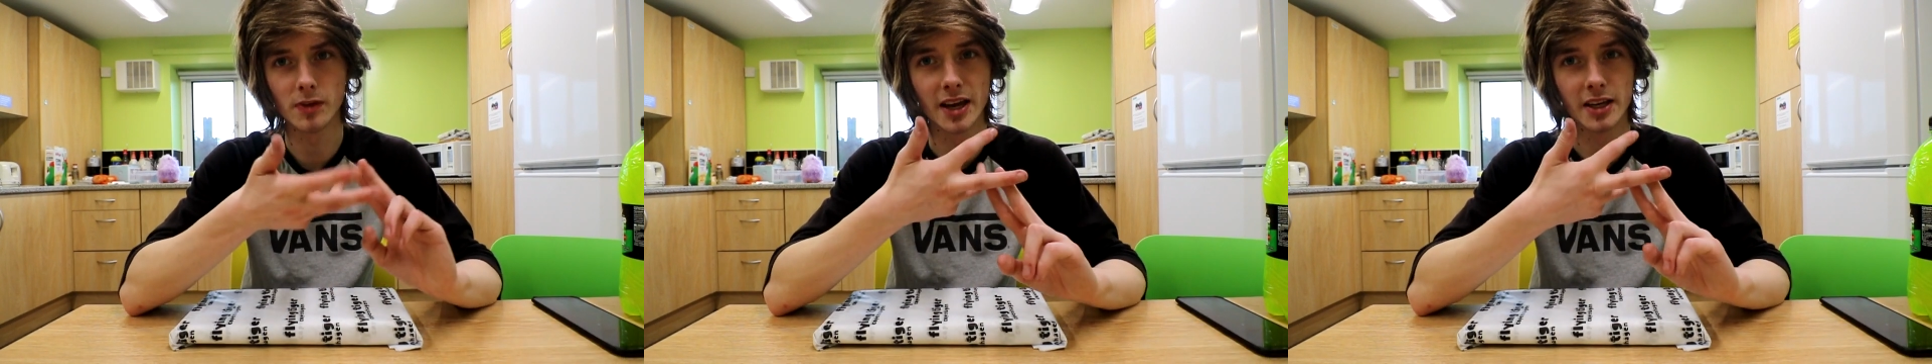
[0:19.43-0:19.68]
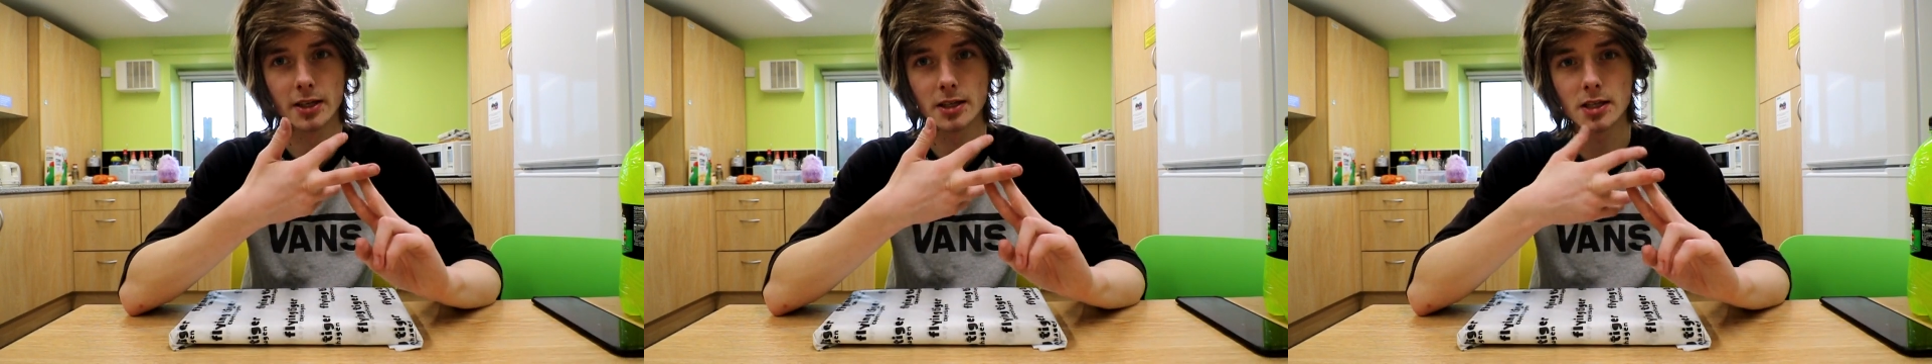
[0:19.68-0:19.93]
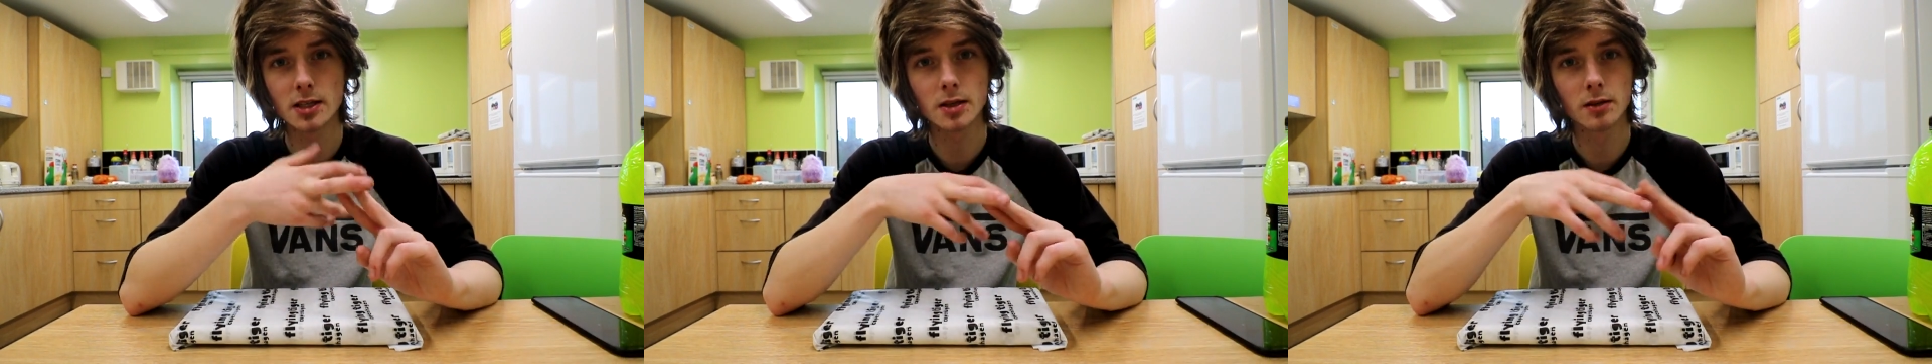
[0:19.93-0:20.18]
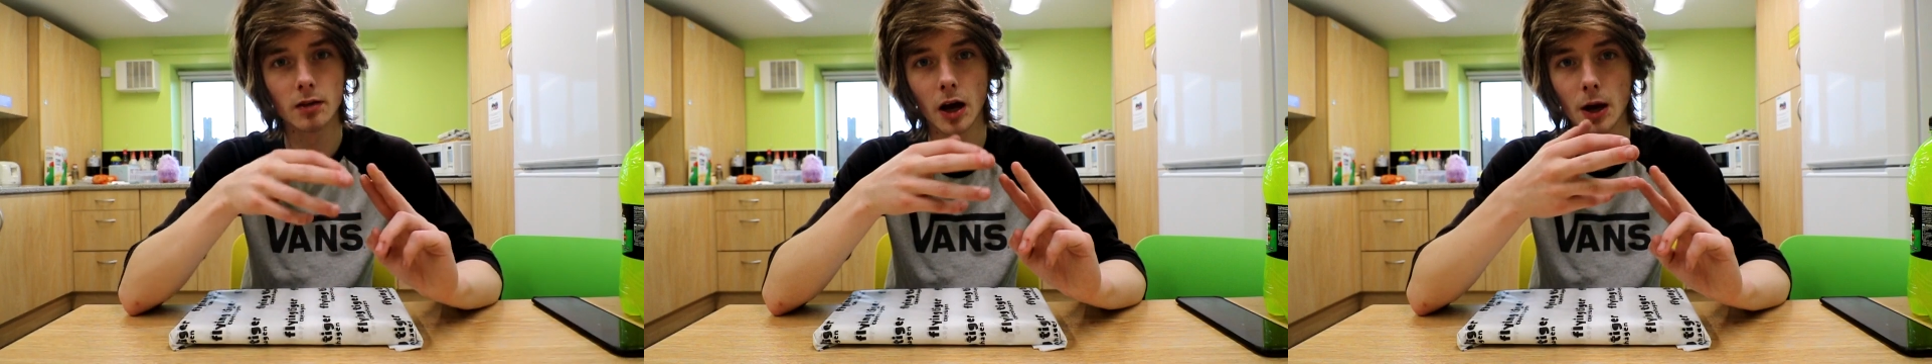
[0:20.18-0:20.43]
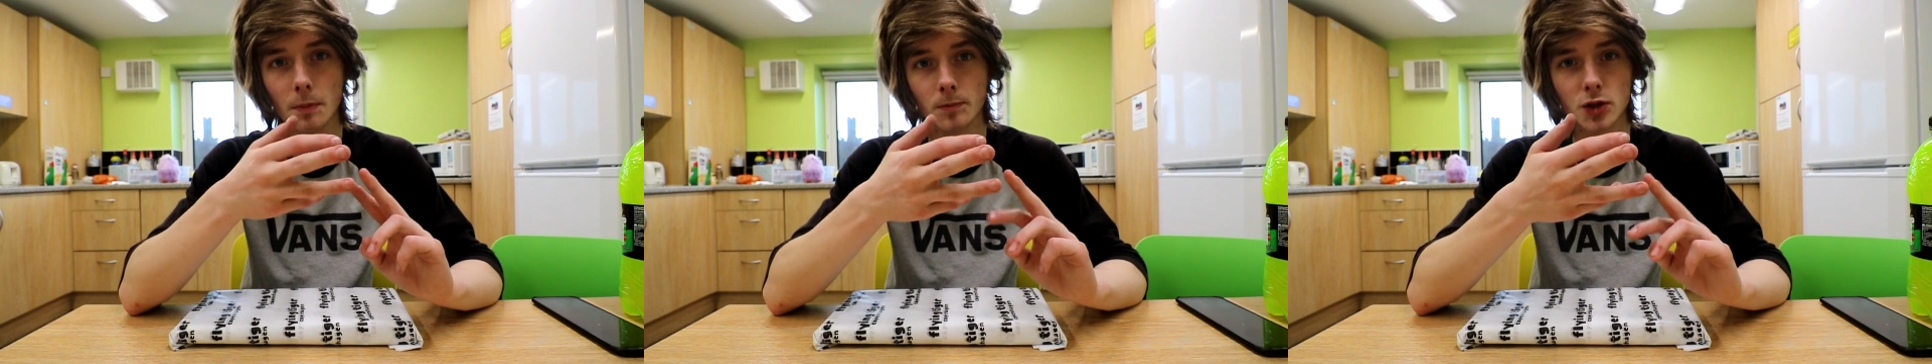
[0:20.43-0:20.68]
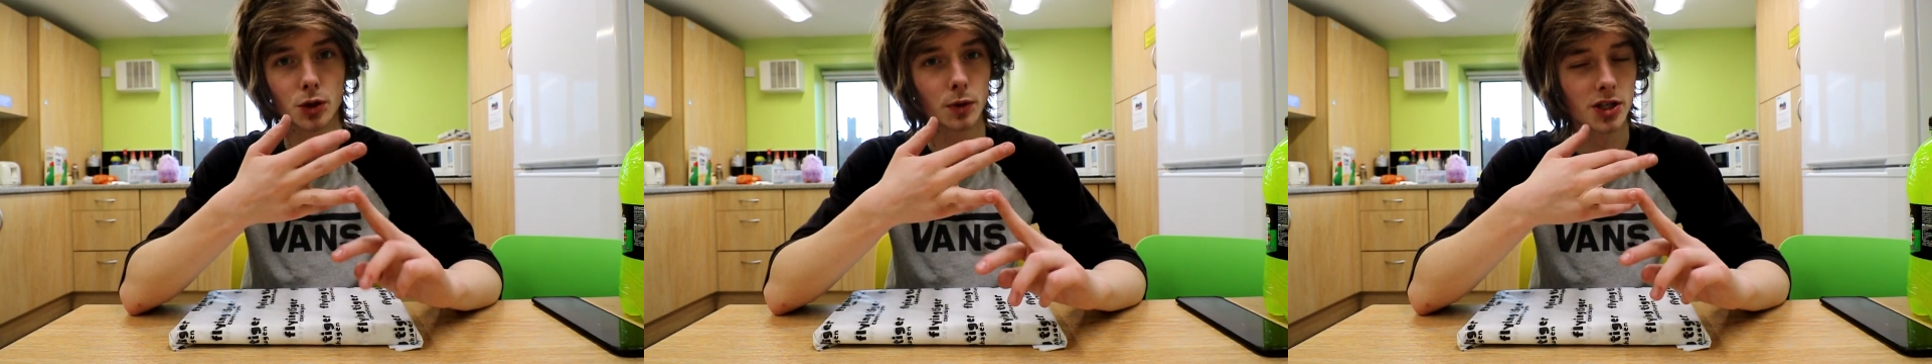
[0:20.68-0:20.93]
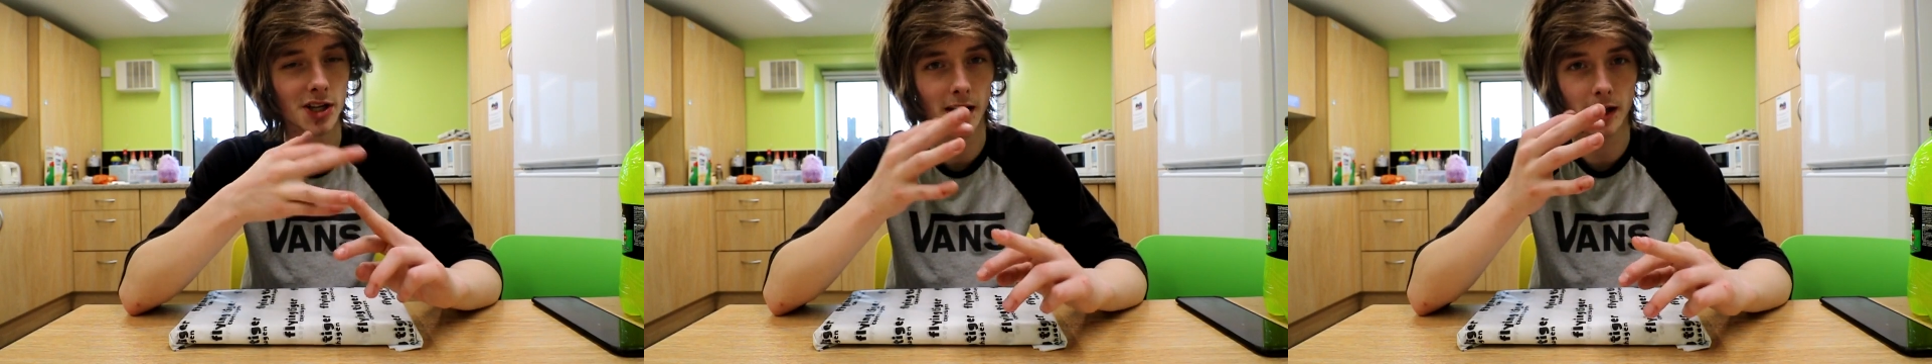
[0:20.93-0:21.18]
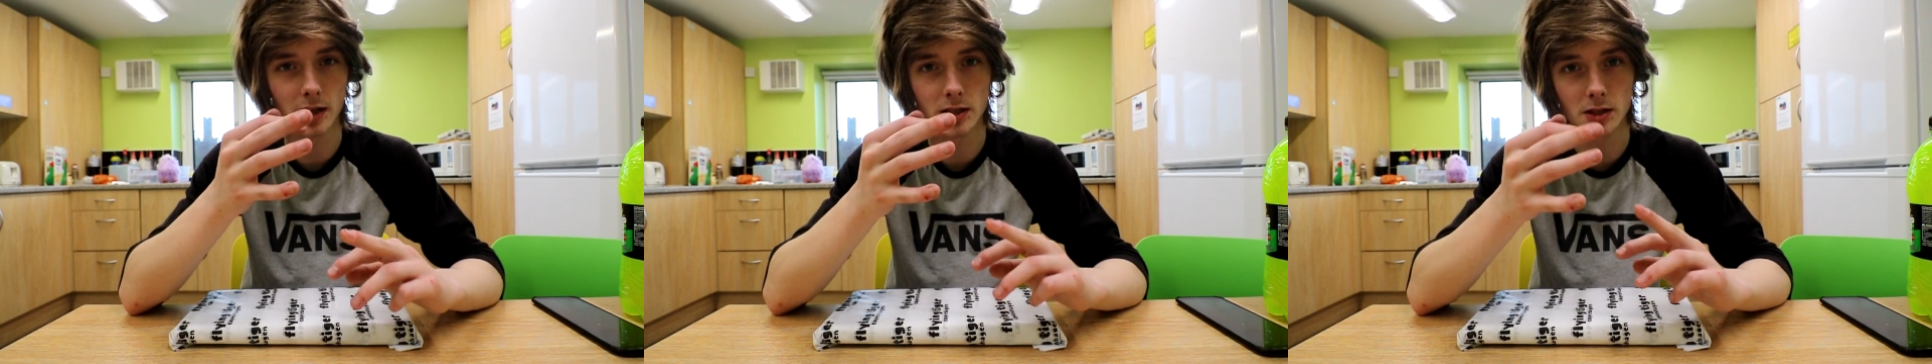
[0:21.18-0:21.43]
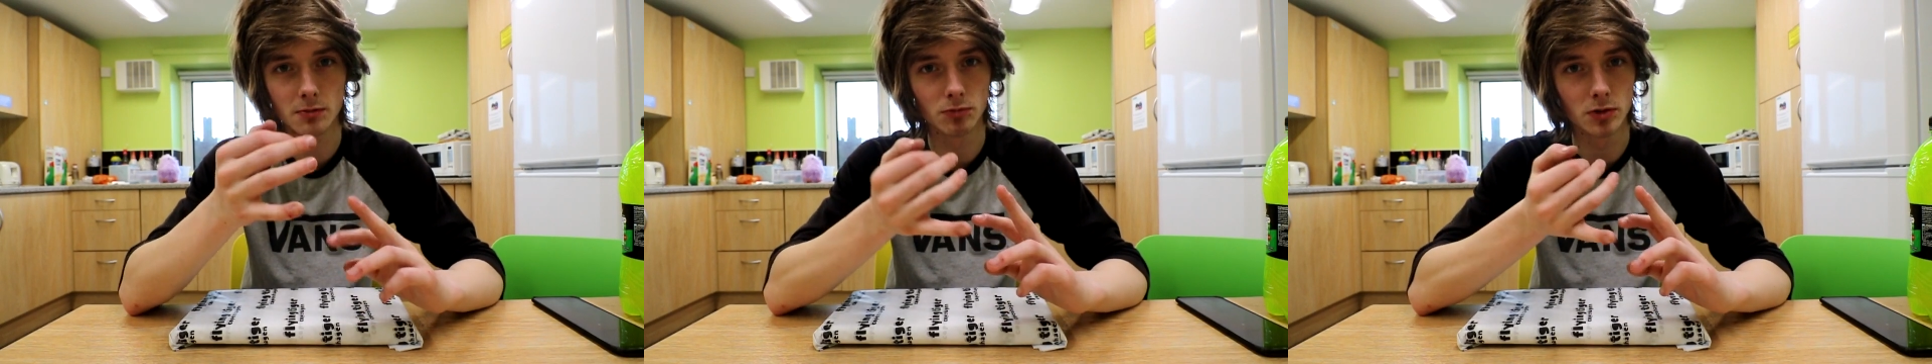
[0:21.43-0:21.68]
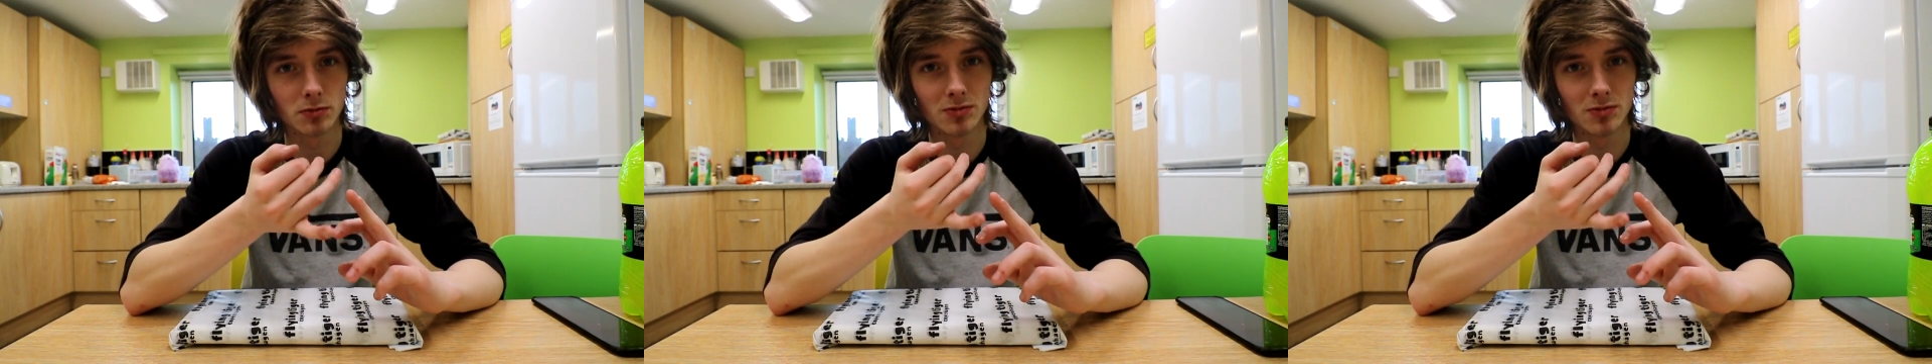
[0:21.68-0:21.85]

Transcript: edits, scooter checks,